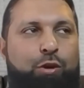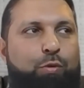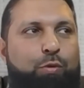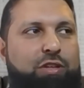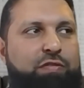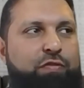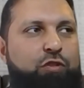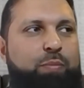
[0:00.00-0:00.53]

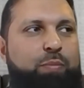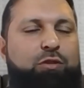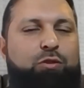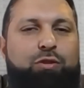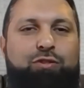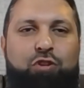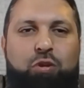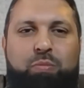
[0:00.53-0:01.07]
Whereas if you speak to a
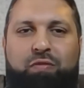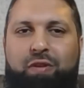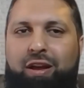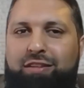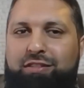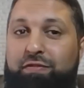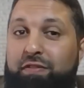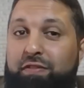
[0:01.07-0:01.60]

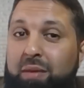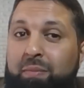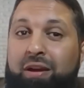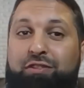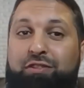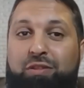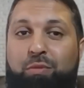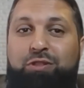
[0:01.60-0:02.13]
supervisor, for them,
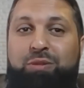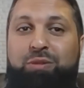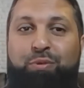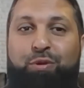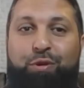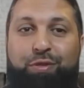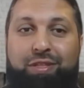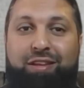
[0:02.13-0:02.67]
actually, the most
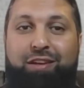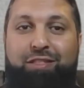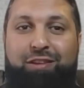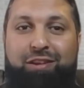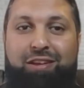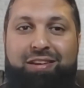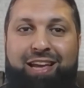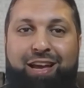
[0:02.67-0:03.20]
important thing are the
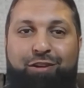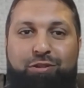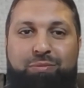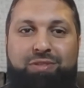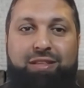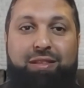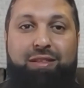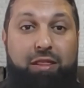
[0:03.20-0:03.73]
learning
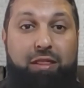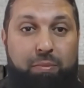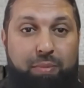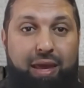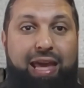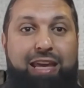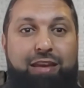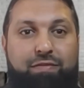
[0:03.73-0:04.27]
outcomes and the
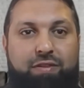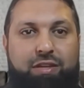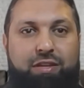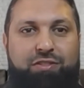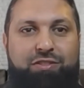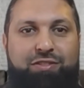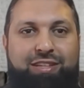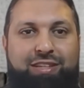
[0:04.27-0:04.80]

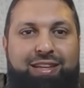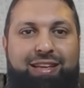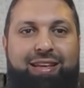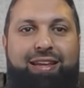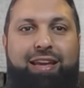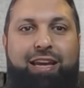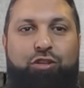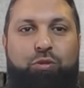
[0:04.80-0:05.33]
behaviours.
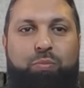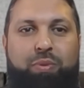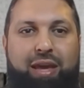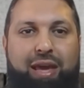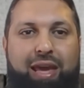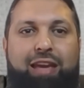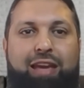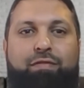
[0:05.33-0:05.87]
Can you
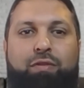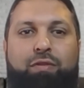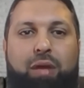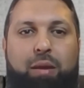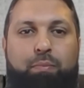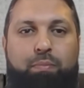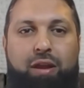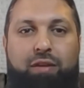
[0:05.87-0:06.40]
behave
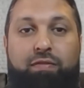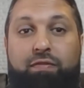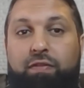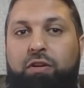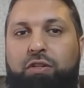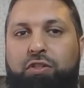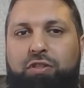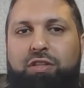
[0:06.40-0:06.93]
and
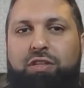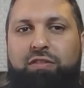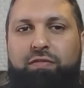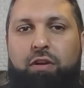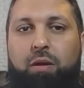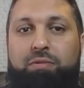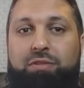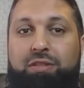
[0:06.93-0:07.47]
function as a
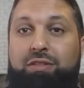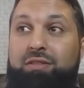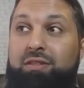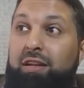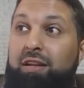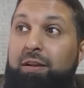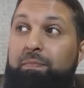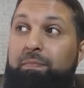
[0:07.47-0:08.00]
pharmacist
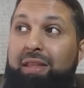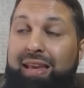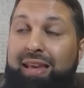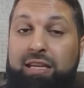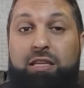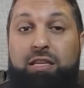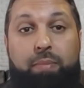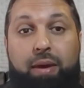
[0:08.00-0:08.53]

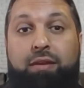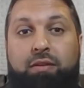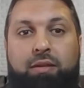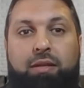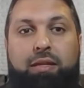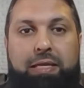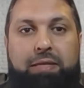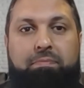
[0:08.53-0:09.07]

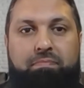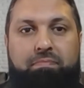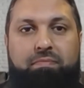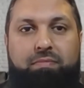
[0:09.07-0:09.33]
independently?